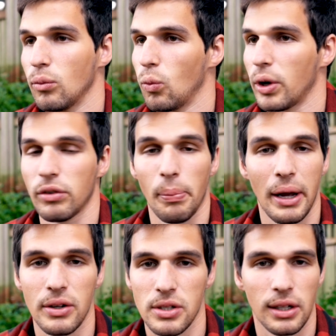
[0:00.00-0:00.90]
What are
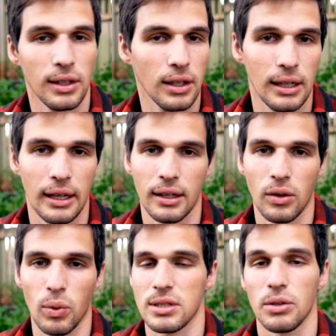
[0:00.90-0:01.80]
repairs going to look like?
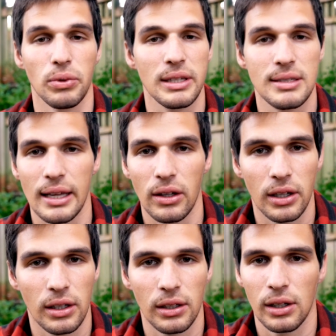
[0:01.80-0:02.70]
What's the resale
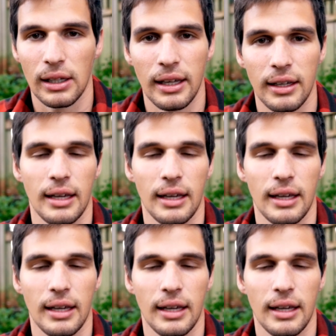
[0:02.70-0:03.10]
going to look like?